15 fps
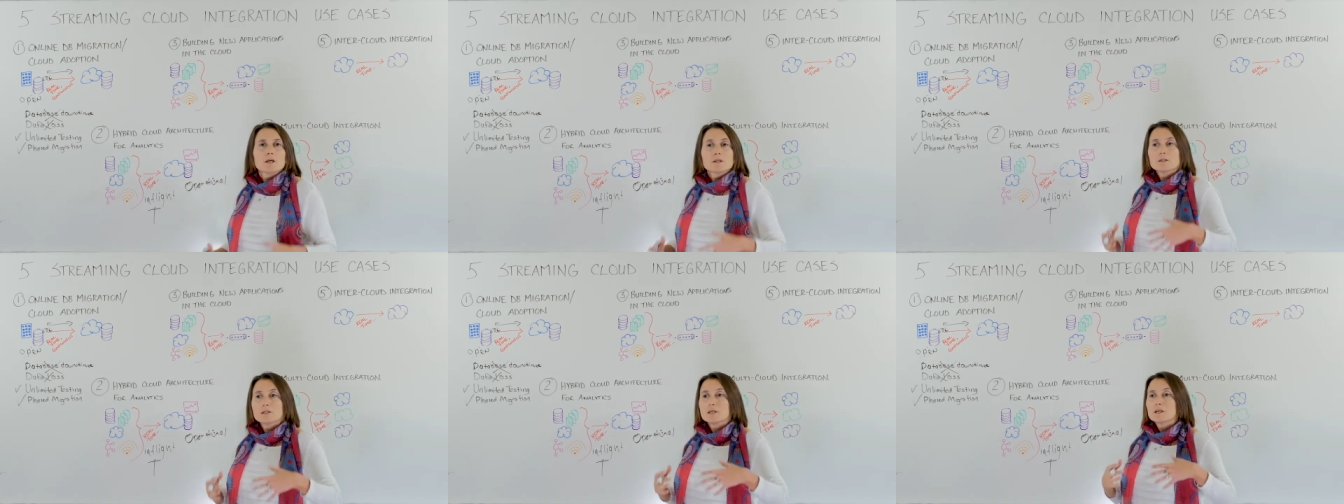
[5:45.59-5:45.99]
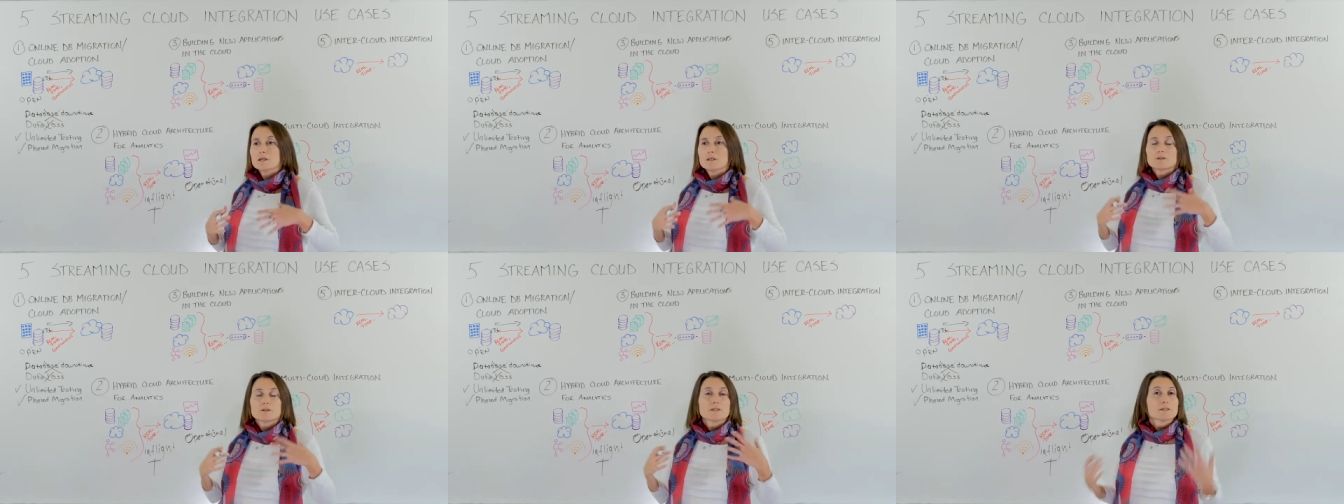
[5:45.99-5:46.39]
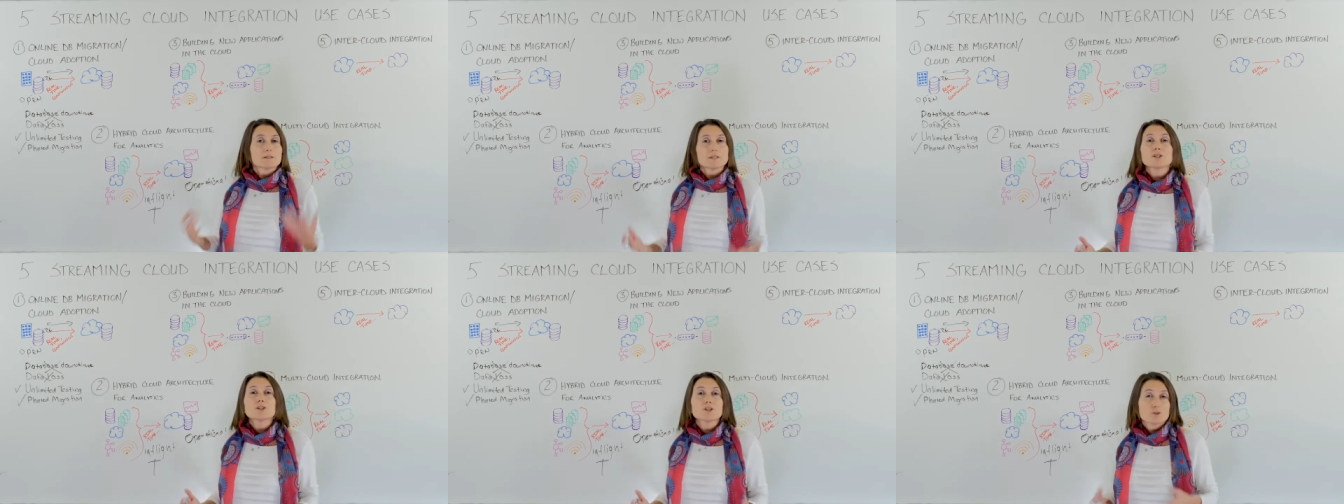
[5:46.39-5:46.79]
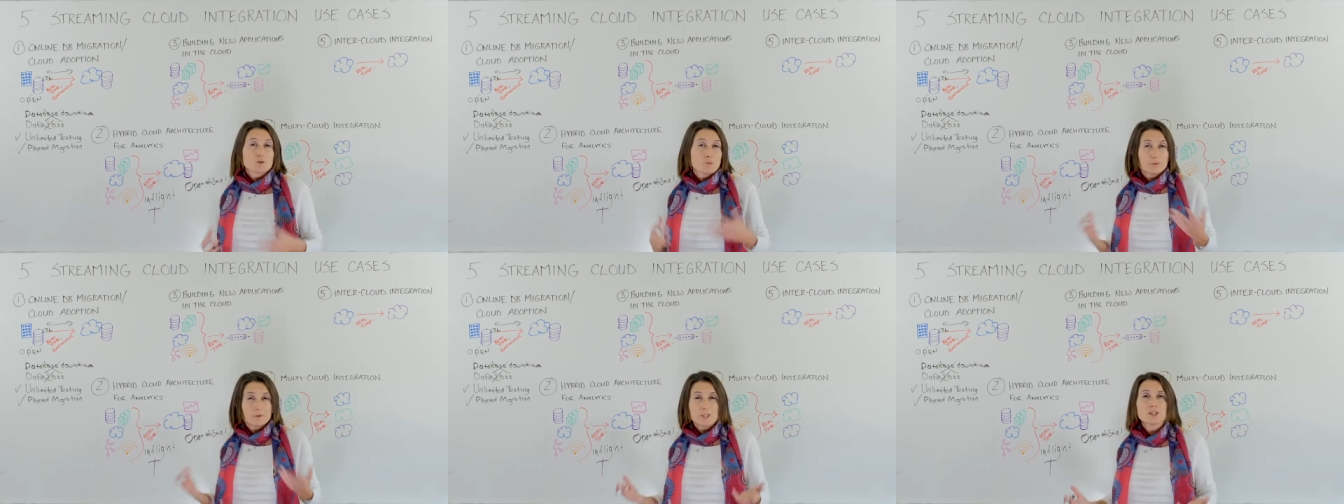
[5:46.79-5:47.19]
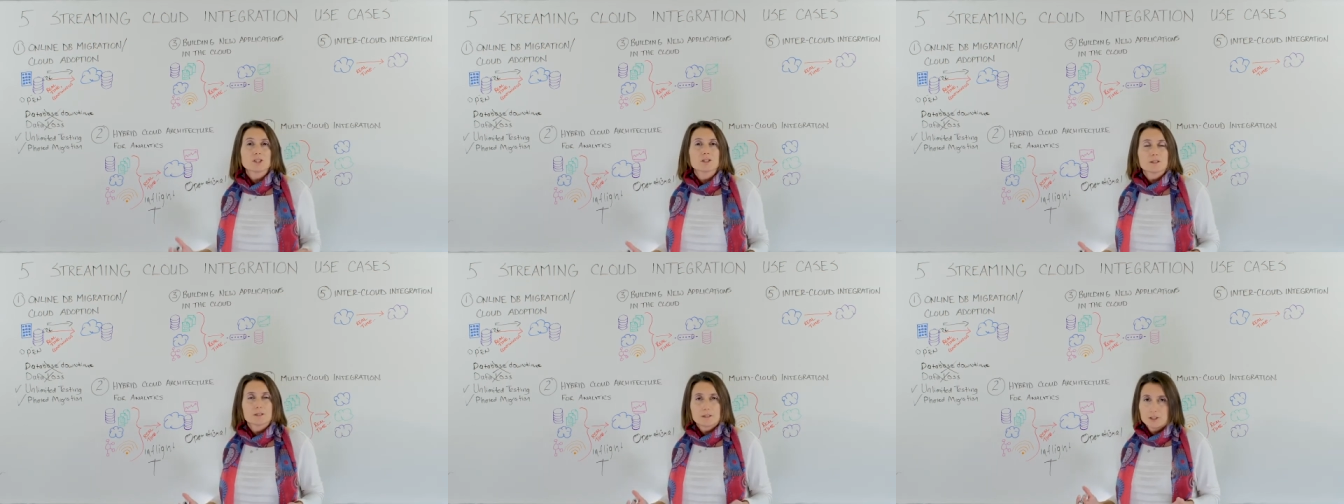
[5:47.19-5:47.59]
the decisions,
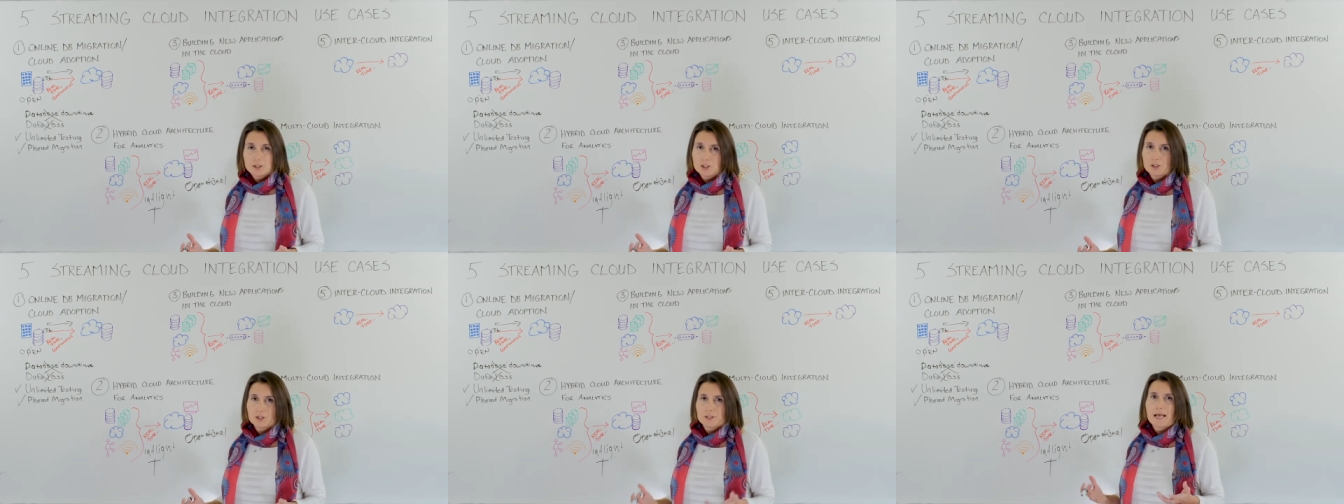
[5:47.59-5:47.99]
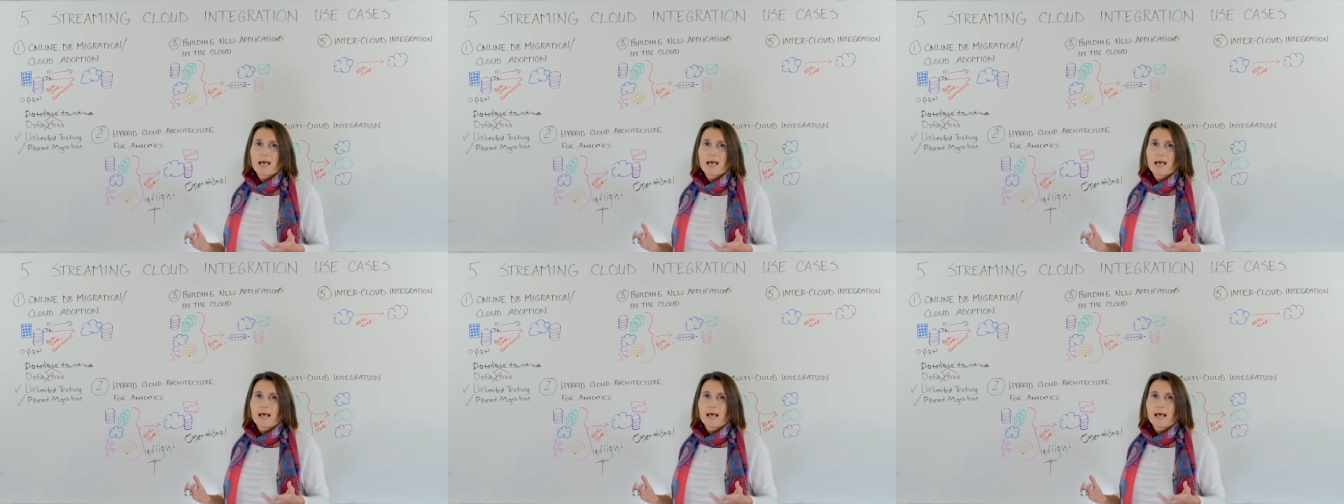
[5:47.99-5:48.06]
operational decisions